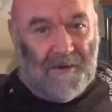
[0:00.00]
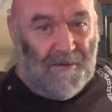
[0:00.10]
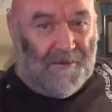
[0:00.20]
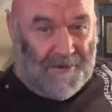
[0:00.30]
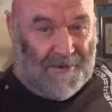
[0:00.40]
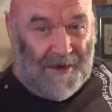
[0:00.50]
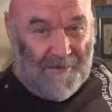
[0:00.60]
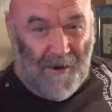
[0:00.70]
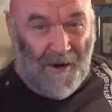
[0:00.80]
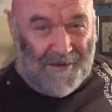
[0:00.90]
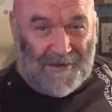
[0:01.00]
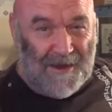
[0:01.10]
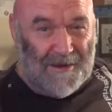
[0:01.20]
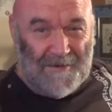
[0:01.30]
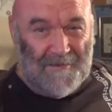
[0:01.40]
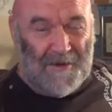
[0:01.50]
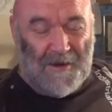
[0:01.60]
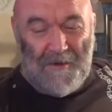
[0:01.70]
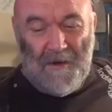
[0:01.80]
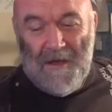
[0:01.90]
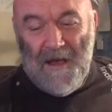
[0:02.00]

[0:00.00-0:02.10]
you'll see what I say in the video,